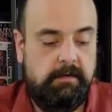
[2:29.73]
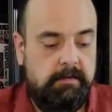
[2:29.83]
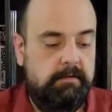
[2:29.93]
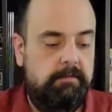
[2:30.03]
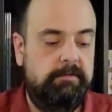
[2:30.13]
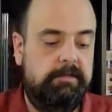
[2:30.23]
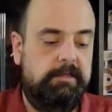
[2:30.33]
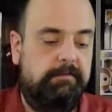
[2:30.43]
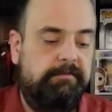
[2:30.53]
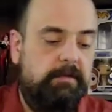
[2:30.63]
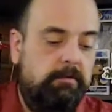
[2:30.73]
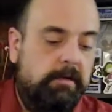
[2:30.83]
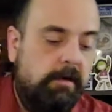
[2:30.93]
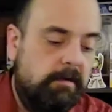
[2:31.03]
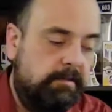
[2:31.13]
there was just a few
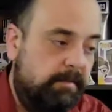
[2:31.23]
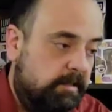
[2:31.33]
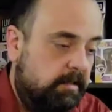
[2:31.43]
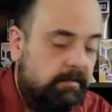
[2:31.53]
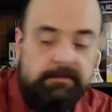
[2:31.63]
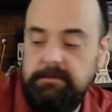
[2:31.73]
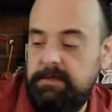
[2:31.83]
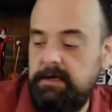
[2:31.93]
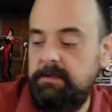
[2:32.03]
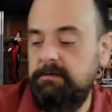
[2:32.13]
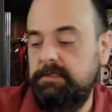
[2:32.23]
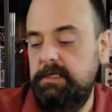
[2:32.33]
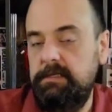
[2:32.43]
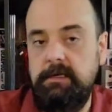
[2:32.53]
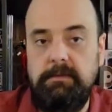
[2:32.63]
cards missing from the other
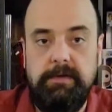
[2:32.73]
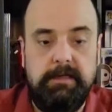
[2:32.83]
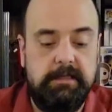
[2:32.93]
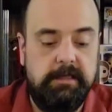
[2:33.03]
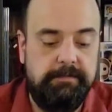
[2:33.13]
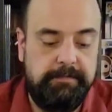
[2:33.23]
set that I picked up.